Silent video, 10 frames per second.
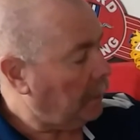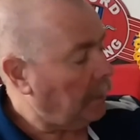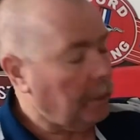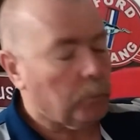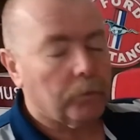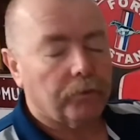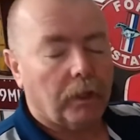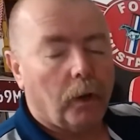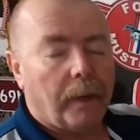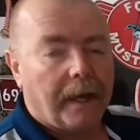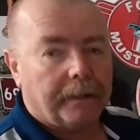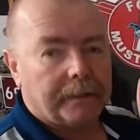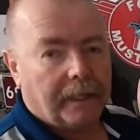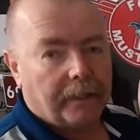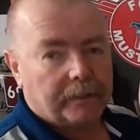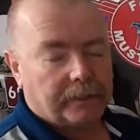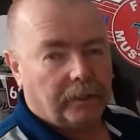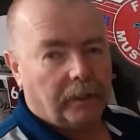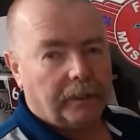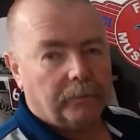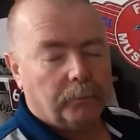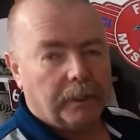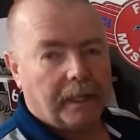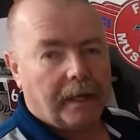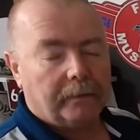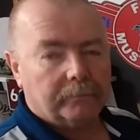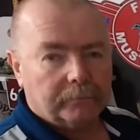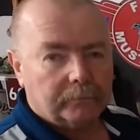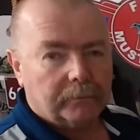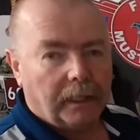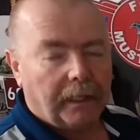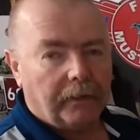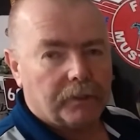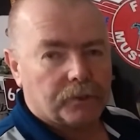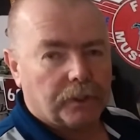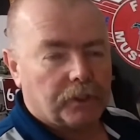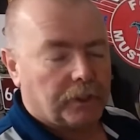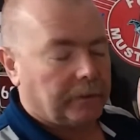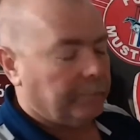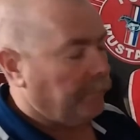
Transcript: it will flow out the other side without any restriction.